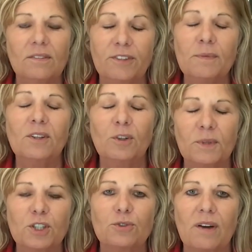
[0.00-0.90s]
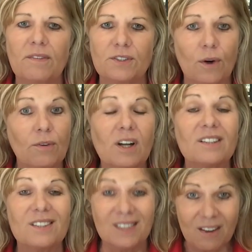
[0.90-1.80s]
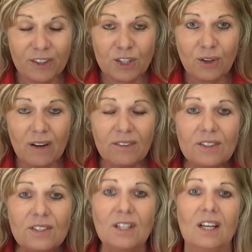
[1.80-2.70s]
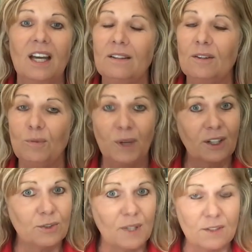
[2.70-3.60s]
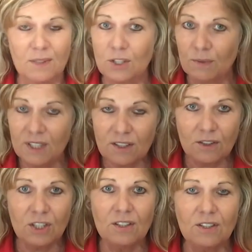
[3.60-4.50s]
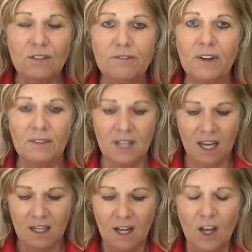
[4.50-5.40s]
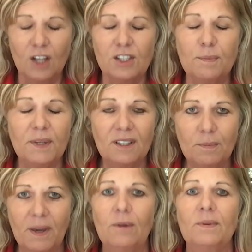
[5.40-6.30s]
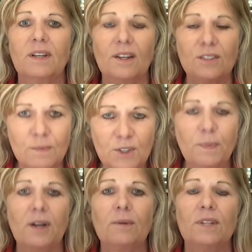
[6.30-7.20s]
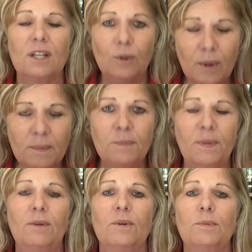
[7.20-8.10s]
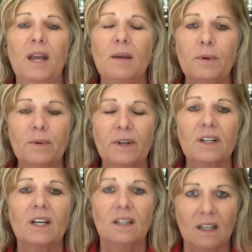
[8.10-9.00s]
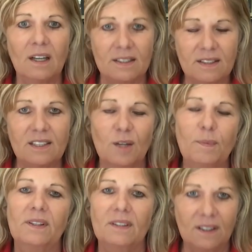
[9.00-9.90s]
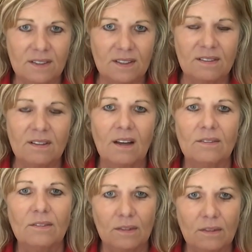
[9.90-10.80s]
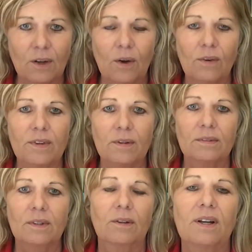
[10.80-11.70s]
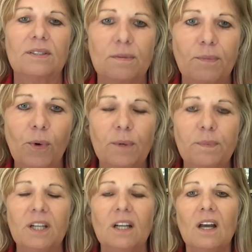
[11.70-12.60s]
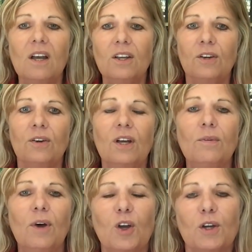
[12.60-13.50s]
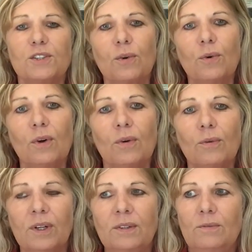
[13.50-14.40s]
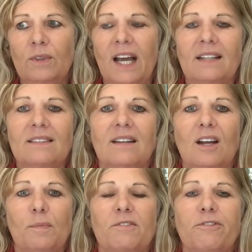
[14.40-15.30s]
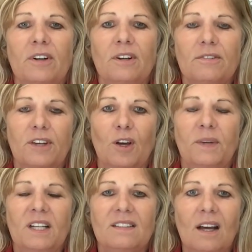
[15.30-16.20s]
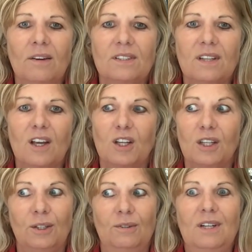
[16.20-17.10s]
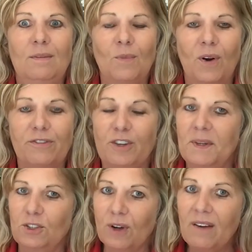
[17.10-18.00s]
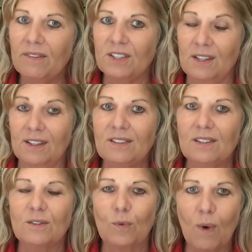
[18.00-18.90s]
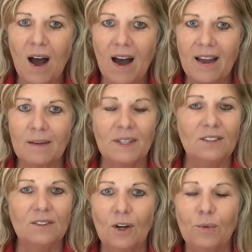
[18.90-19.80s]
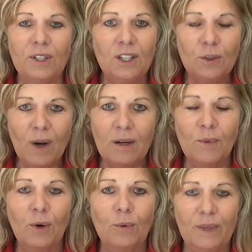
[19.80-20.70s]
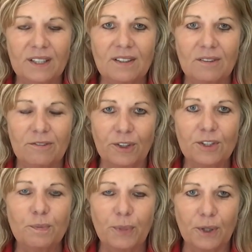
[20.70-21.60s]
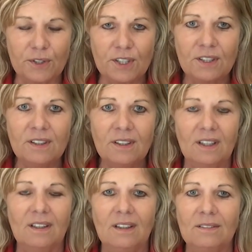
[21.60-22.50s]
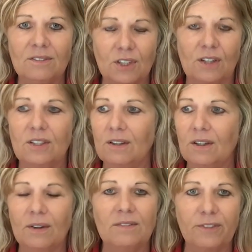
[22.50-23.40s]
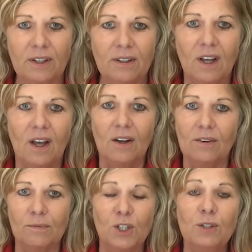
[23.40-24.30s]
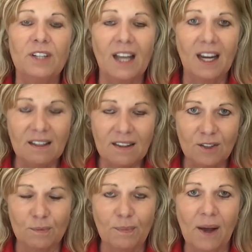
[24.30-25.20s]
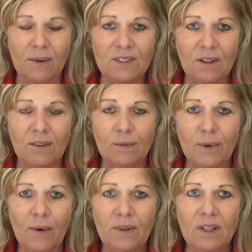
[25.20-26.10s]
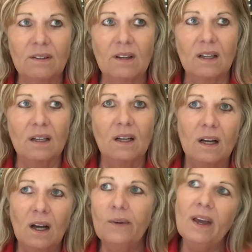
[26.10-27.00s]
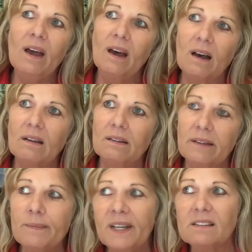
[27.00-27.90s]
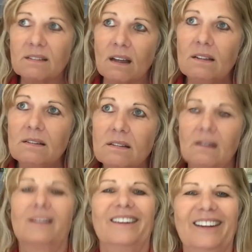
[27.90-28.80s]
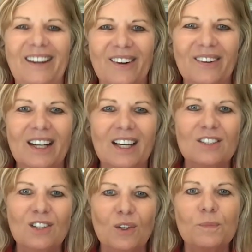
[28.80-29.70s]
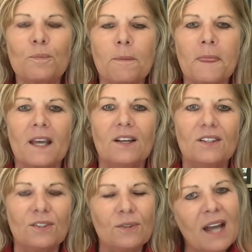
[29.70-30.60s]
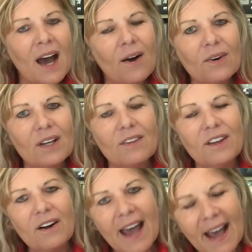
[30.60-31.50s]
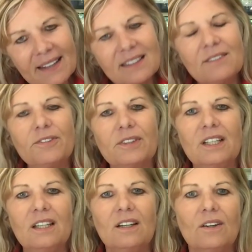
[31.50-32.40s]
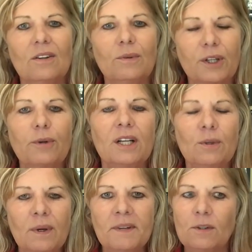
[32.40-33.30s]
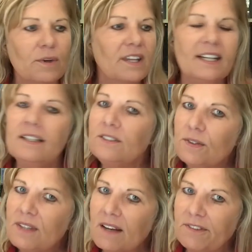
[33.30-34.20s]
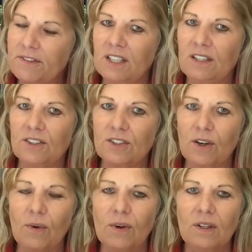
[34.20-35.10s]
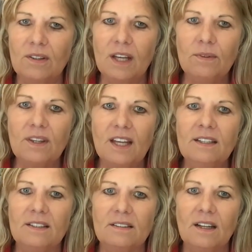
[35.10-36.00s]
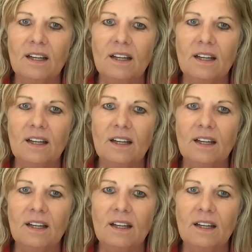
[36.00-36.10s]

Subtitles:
Female commercial drivers are overall safer drivers, and American Transportation Research Institute found that typically better with customers, better with equipment, better with paperwork. I say typically because it's not, over the across the board, but you know, uh, so when I can stand up in front of companies now and say, you need more female drivers, and this is why. I mean, wouldn't you want a more risk averse person in charge, in front of or maneuvering 80,000 pounds down the road? And they're like, oh yeah, that makes sense. You know, so so now they're actively recruiting women where they didn't do that 15 years ago. They didn't.